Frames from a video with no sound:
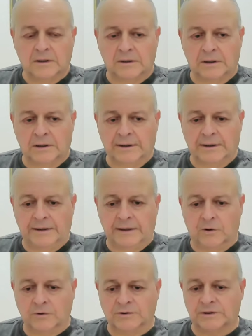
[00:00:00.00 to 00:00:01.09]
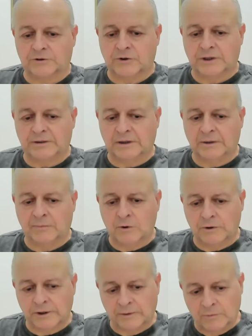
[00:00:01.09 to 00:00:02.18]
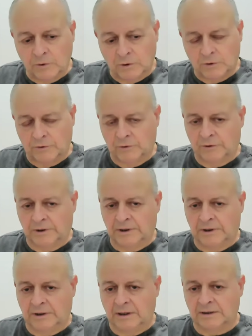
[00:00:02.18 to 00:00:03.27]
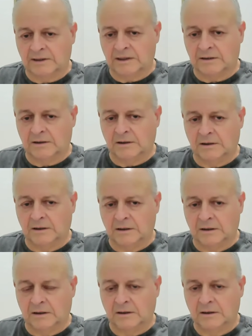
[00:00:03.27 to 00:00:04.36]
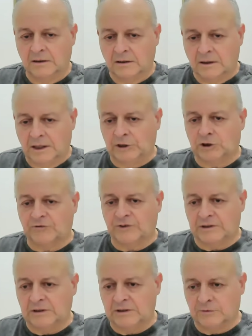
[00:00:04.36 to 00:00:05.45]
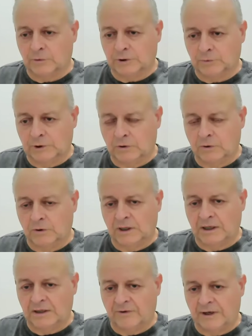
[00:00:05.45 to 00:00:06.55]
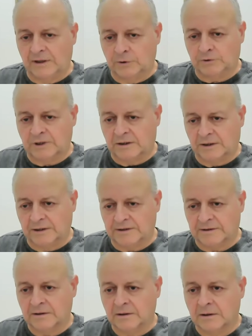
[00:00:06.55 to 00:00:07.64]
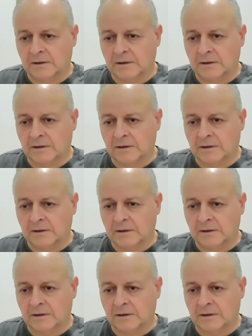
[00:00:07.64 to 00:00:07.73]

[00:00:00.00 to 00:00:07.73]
Uh, concentrating more and more on uh, attacking HVTs, uh, what we call high-value targets.